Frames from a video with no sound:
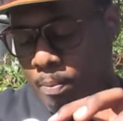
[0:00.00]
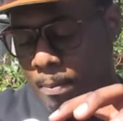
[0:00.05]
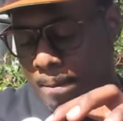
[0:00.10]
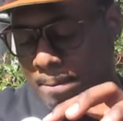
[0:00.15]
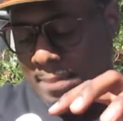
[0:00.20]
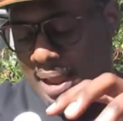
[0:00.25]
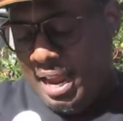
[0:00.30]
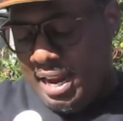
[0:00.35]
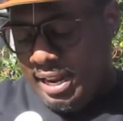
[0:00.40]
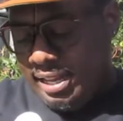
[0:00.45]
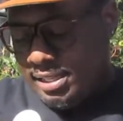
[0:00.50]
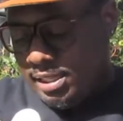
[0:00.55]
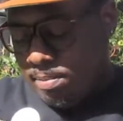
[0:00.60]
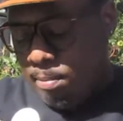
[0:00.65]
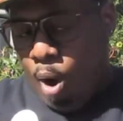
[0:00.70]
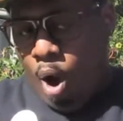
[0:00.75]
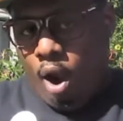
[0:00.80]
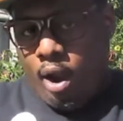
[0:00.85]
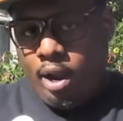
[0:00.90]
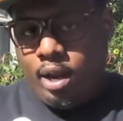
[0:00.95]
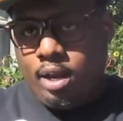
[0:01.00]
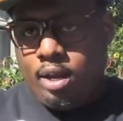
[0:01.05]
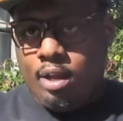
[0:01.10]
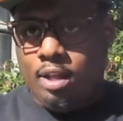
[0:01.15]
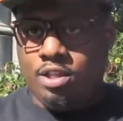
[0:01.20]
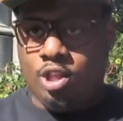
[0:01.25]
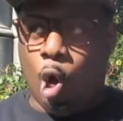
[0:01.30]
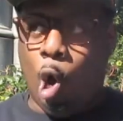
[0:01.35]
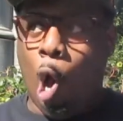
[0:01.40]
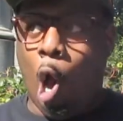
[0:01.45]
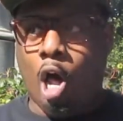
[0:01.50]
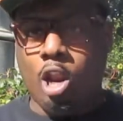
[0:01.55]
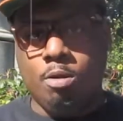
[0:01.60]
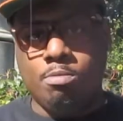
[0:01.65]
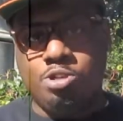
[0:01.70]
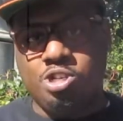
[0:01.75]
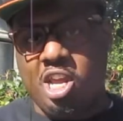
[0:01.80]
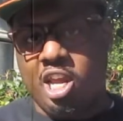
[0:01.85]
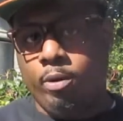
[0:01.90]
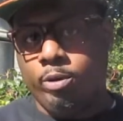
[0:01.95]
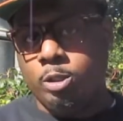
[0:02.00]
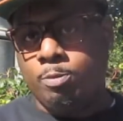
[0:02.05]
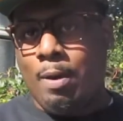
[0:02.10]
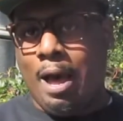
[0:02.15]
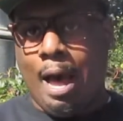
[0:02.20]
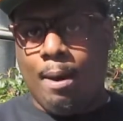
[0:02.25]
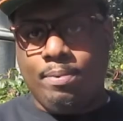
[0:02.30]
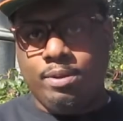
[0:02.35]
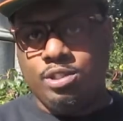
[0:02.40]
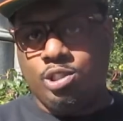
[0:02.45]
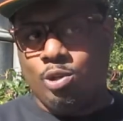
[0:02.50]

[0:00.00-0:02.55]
made its mark, the Harlem Shake was popping.